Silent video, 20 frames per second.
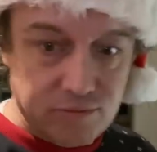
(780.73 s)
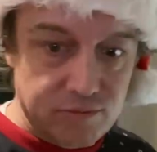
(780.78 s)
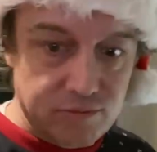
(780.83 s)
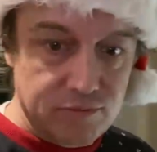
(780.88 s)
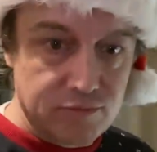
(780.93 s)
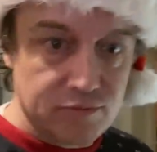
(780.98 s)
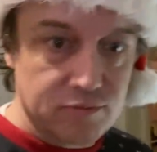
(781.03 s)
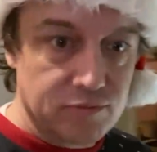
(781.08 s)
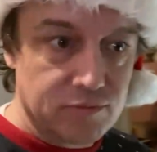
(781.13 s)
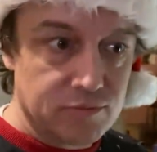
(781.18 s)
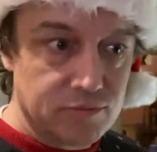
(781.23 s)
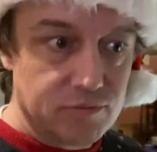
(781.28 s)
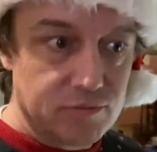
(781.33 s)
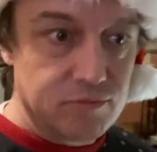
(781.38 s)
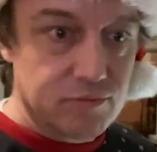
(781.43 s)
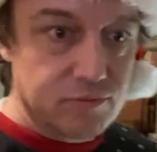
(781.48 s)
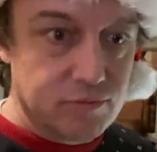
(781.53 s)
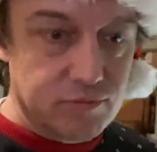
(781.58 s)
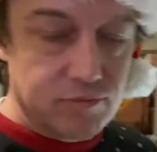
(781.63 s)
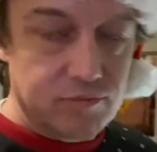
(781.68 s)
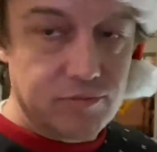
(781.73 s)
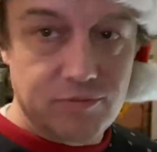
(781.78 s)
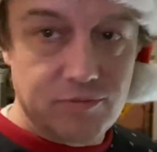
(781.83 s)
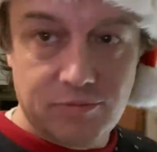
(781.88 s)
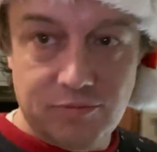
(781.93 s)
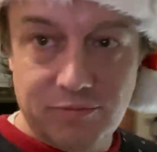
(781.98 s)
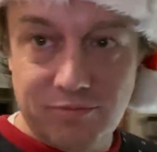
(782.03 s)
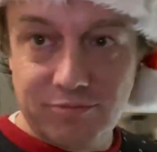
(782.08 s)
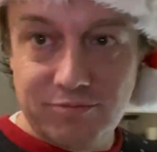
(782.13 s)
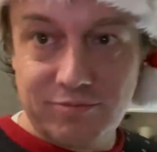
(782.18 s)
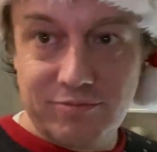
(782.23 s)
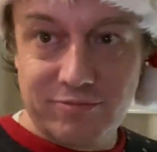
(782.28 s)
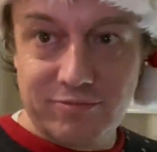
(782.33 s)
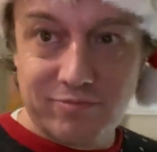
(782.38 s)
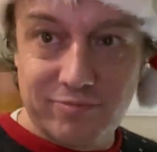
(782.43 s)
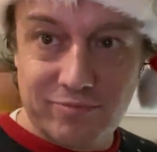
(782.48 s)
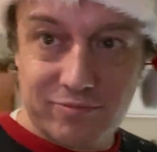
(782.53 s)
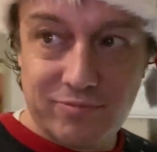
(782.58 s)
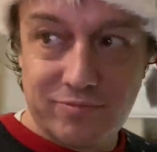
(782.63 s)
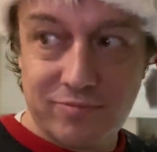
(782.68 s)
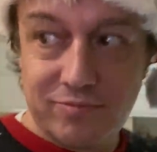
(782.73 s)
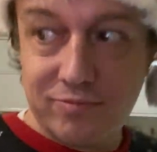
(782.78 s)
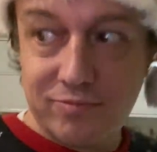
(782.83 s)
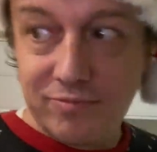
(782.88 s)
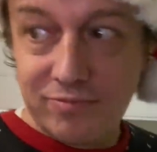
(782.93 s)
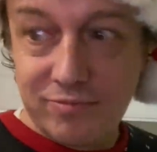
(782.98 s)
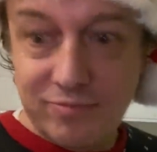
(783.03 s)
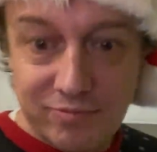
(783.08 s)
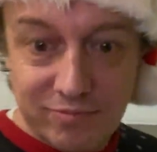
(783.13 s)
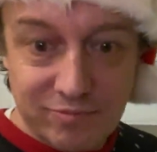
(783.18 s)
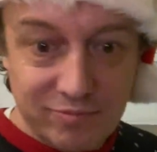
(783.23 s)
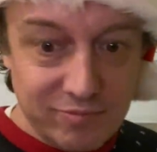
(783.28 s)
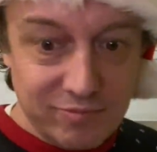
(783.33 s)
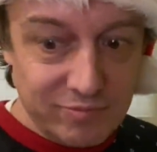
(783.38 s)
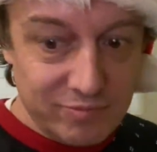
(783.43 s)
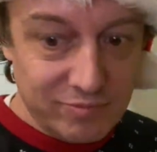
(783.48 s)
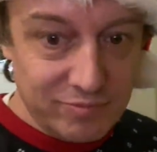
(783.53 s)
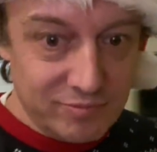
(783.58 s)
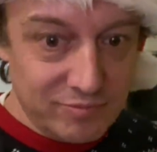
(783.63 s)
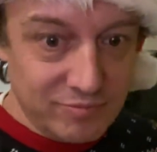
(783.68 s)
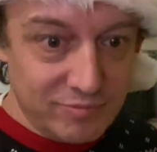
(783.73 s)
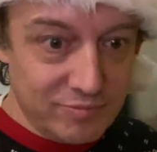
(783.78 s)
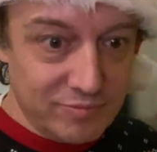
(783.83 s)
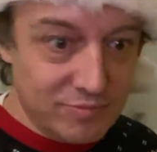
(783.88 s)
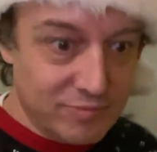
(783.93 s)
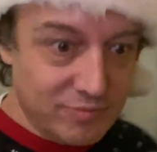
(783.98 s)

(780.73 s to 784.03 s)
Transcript: [no speech]